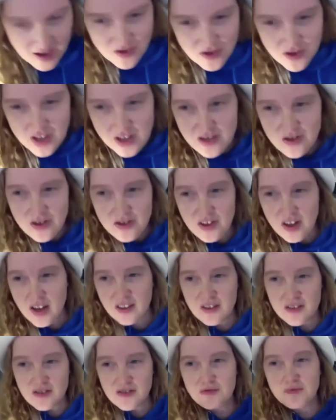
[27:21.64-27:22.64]
she just
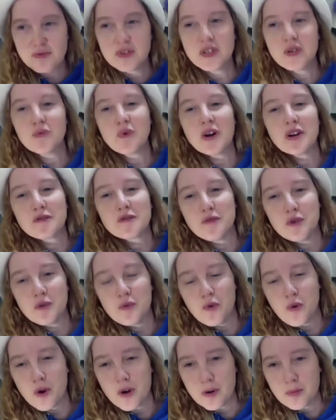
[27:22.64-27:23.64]
had this really wonderful
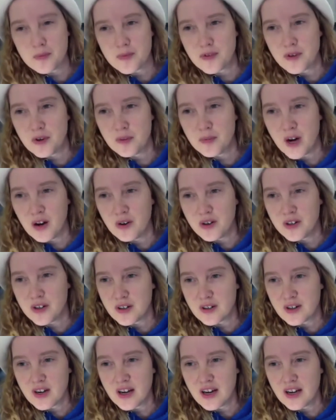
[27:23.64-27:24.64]
warmth about
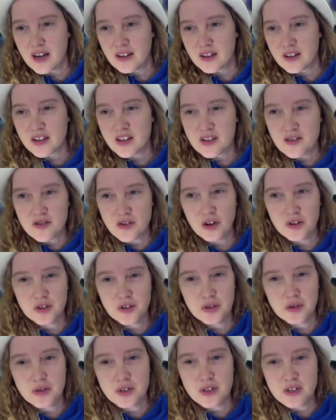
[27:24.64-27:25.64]
her, and the kids all
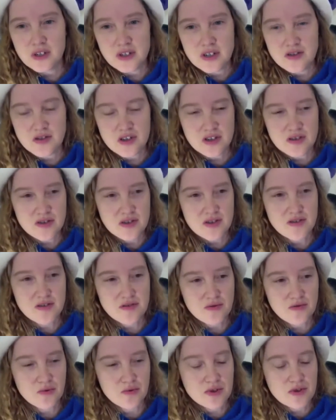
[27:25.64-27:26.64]
knew her, and she
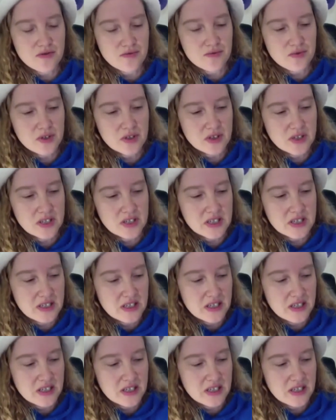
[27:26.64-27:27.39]
just was really,